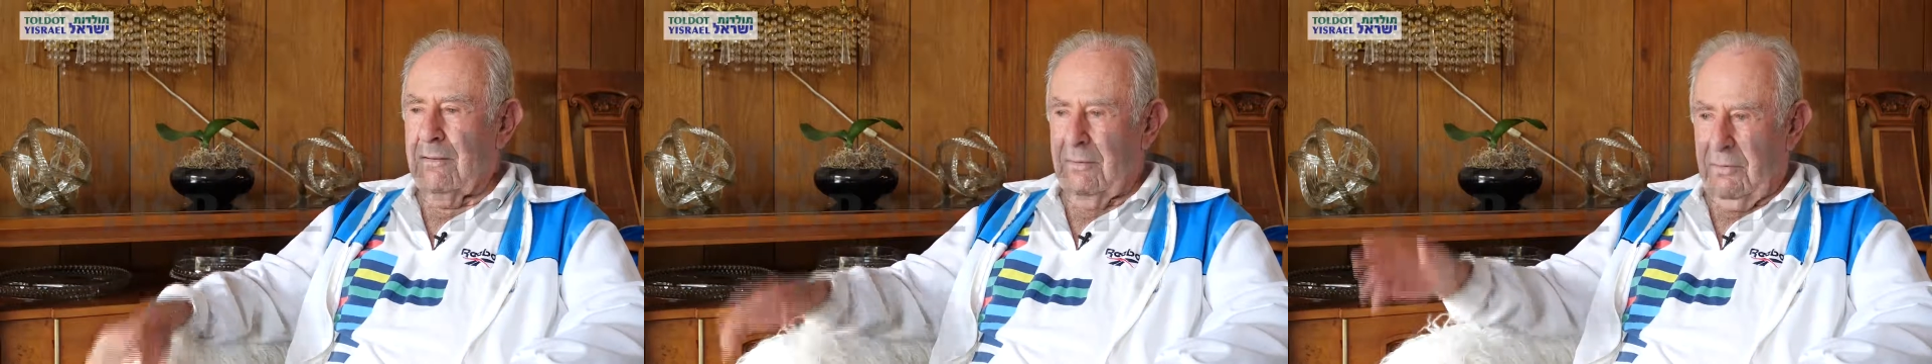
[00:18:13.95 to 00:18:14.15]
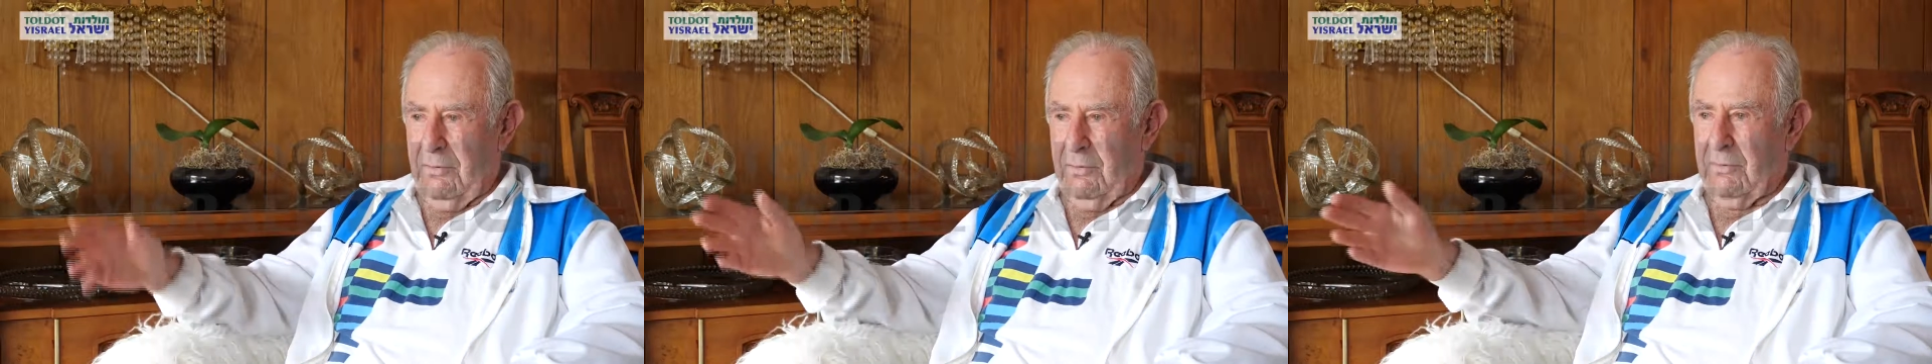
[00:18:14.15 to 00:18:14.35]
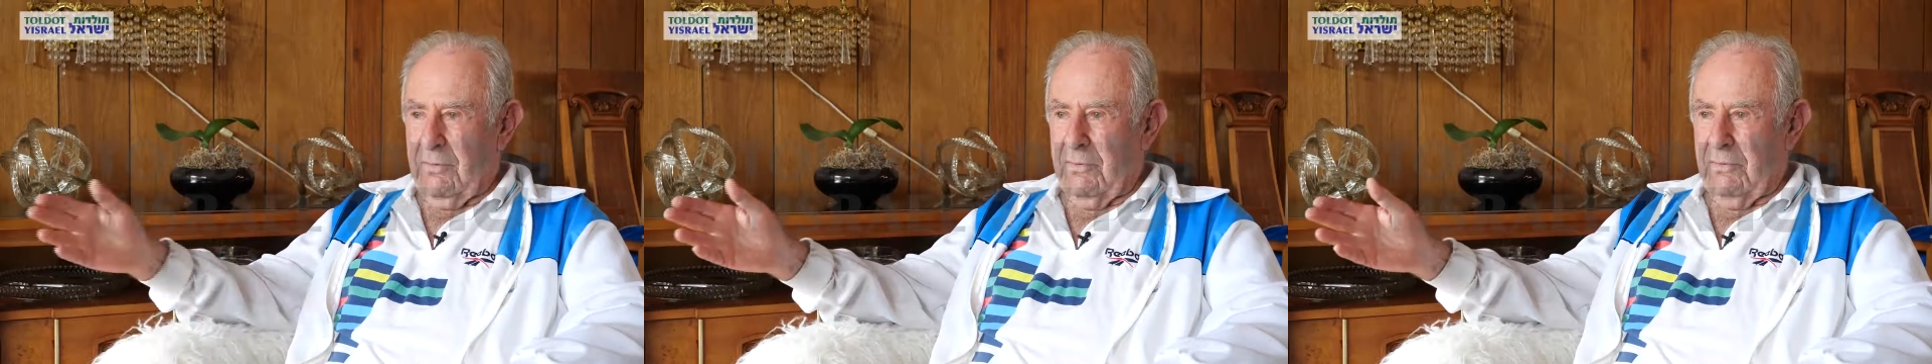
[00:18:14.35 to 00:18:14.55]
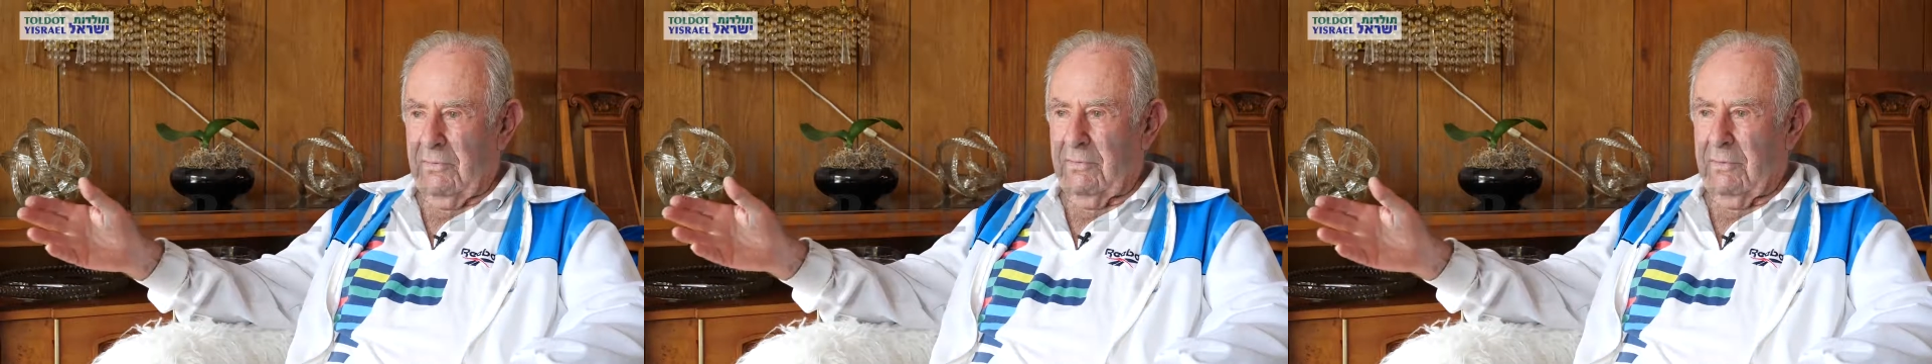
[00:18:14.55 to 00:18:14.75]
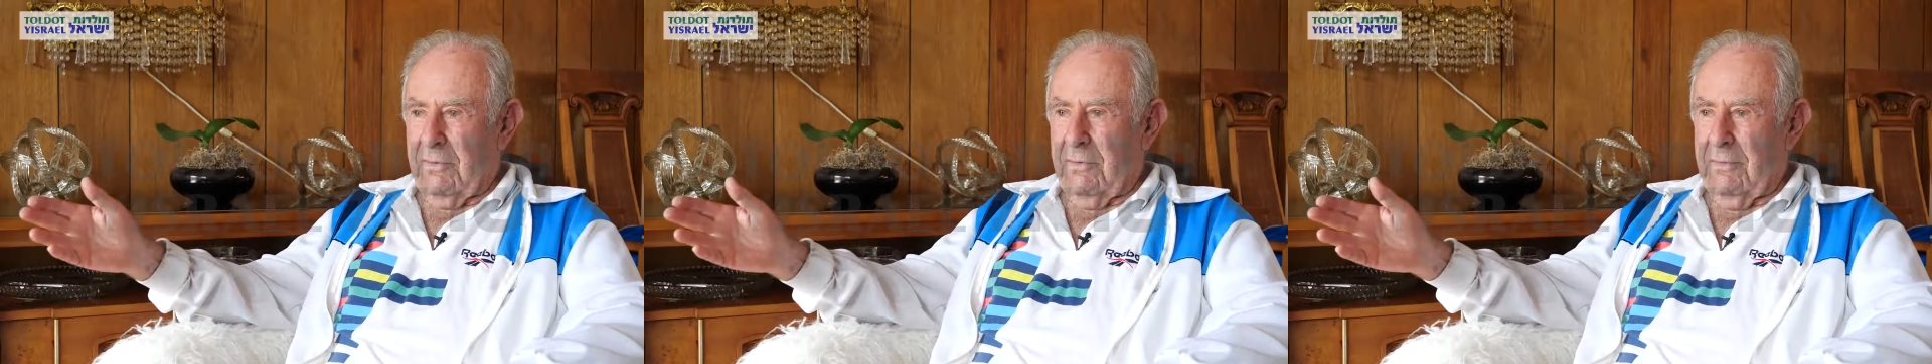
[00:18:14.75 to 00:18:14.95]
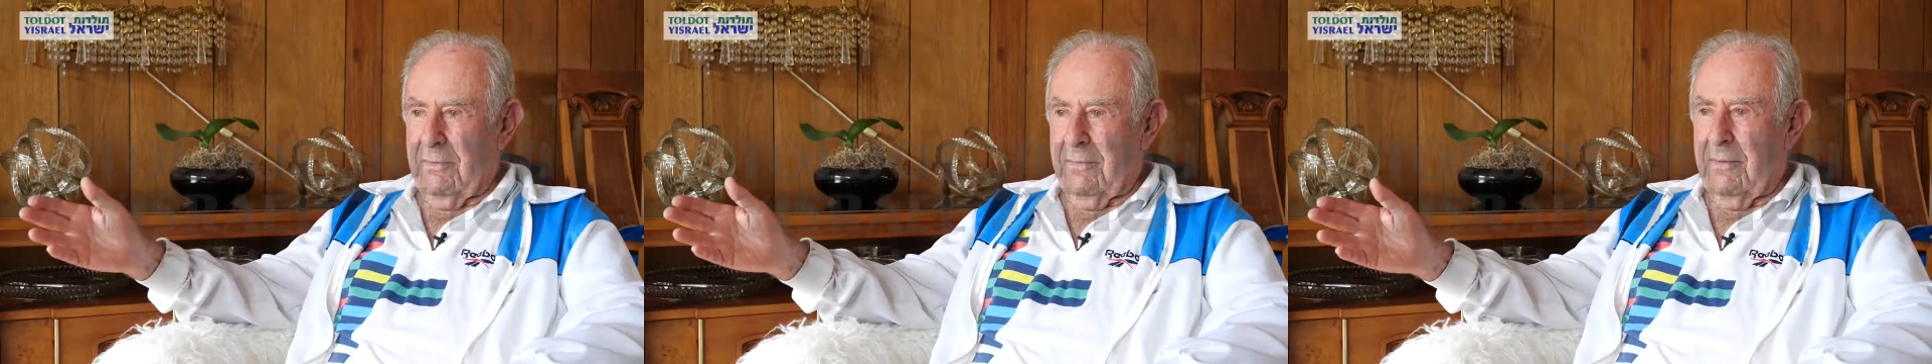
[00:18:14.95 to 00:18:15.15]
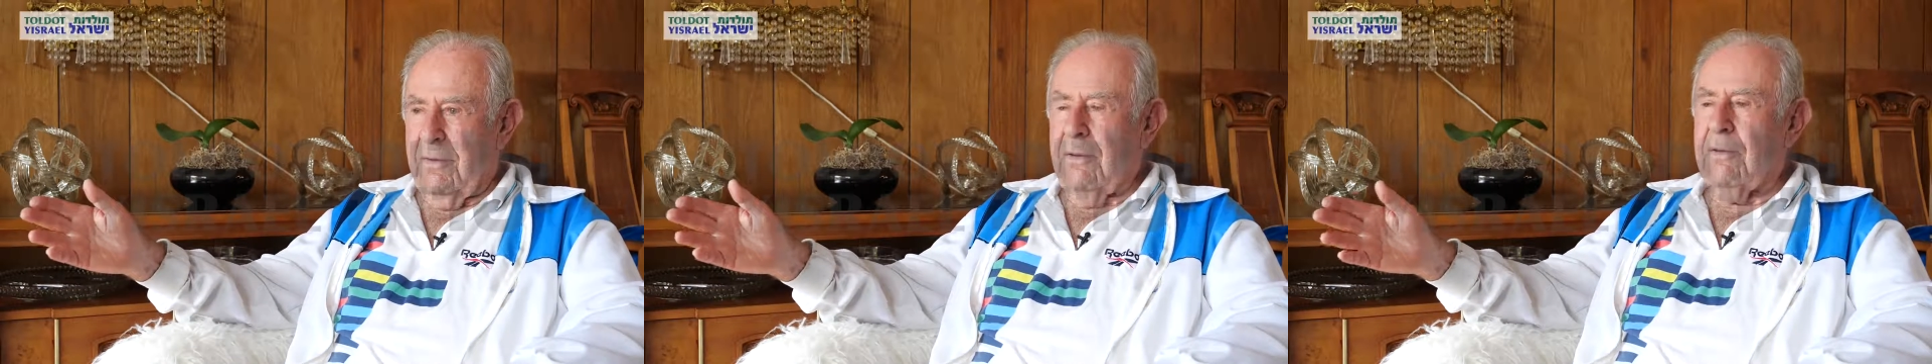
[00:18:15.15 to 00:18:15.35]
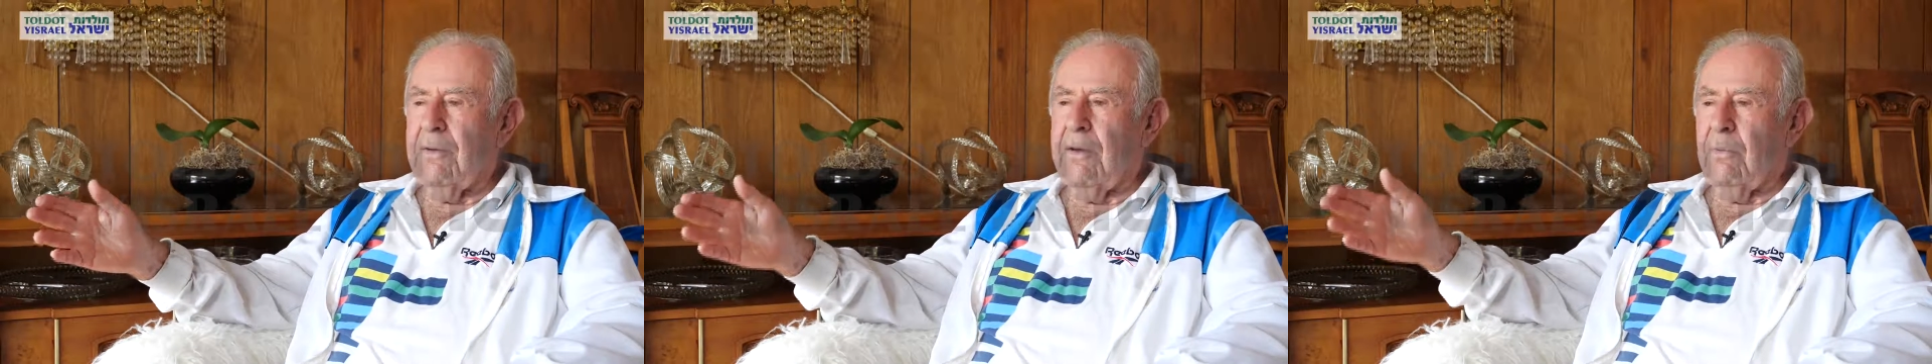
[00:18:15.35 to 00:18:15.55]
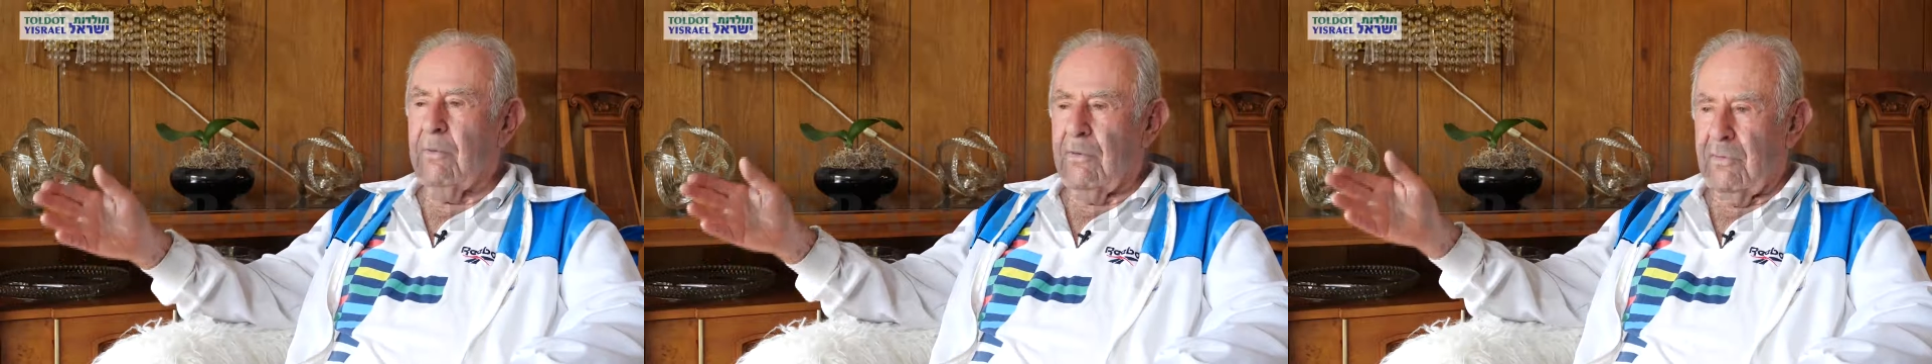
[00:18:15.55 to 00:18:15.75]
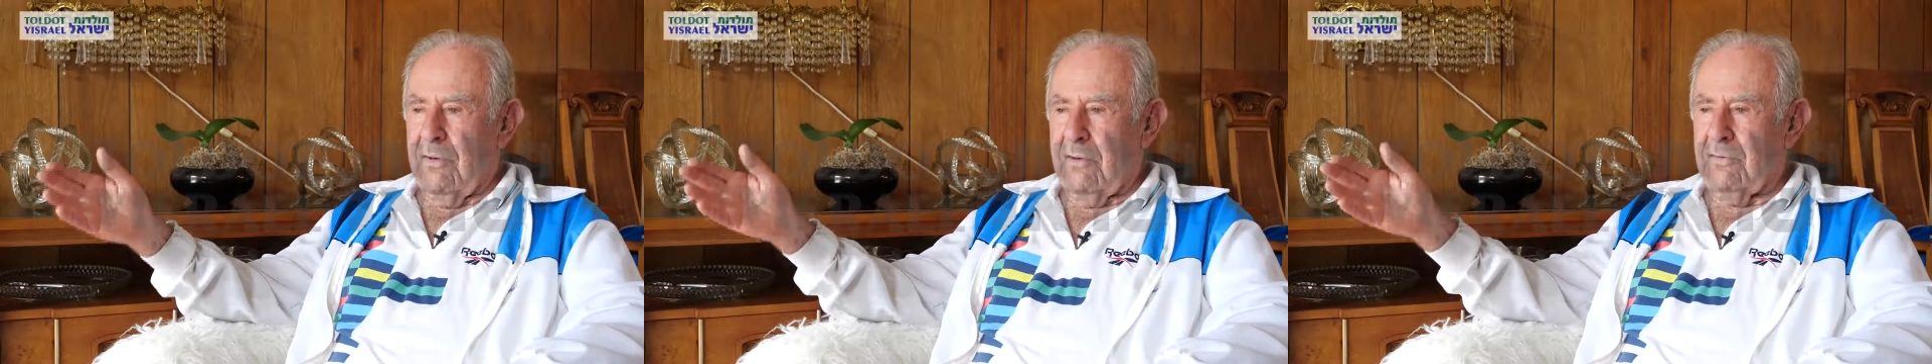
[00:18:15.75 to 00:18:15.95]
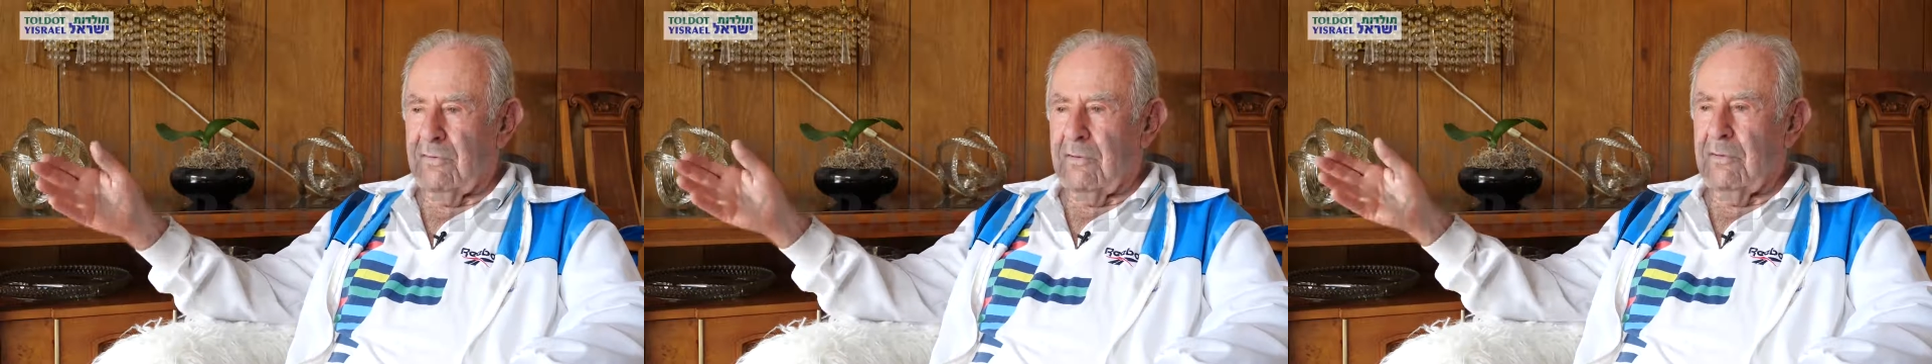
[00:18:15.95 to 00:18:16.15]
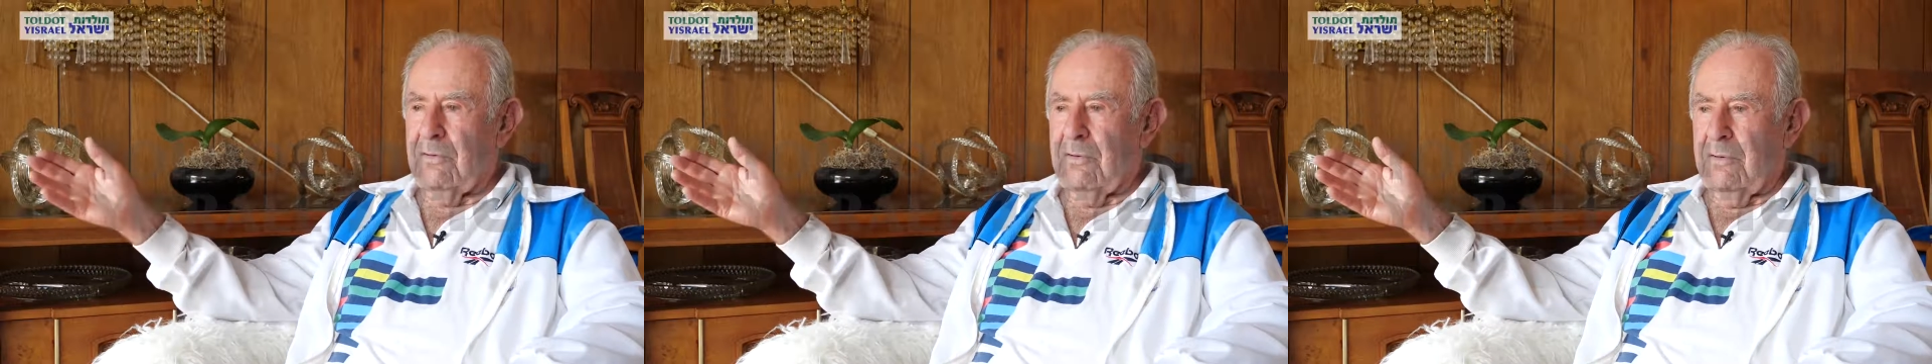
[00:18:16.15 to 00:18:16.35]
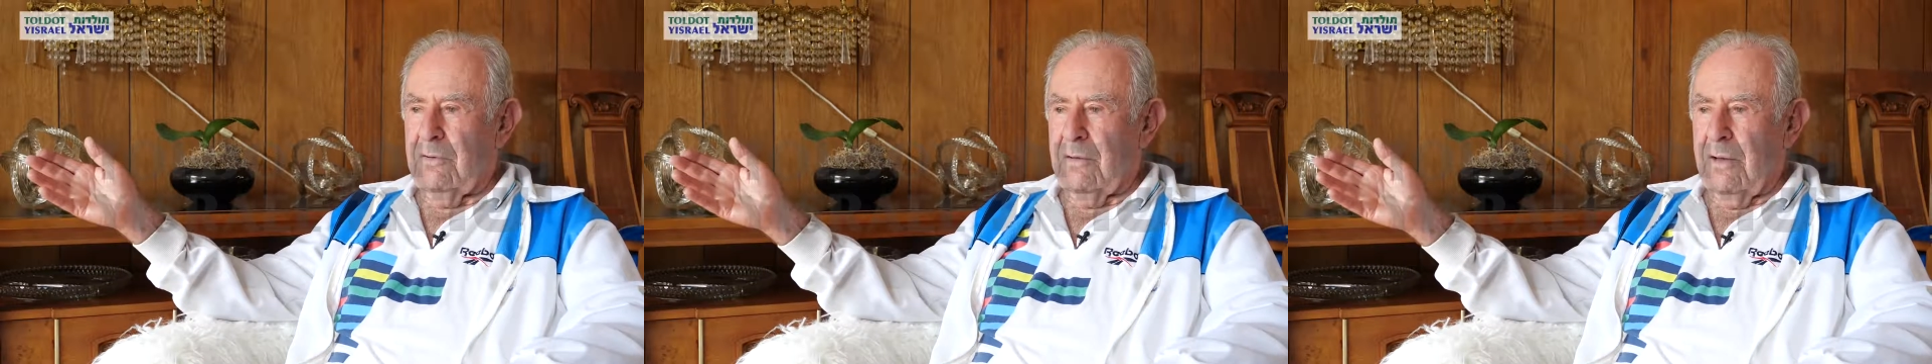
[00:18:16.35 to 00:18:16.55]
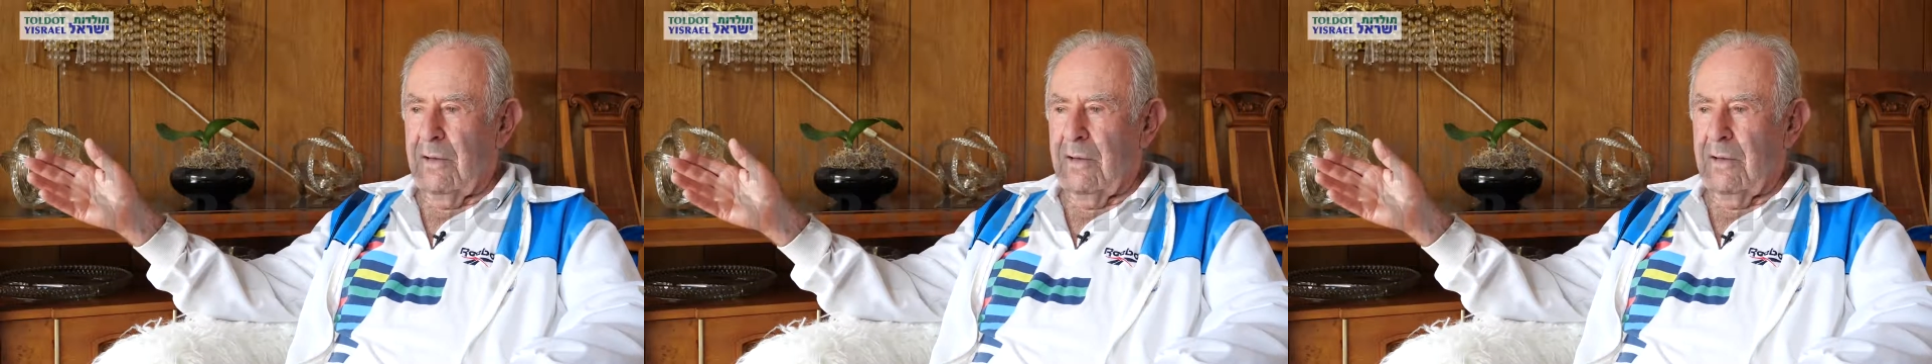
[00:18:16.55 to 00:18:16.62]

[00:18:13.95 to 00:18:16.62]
You know what those are? They were testing the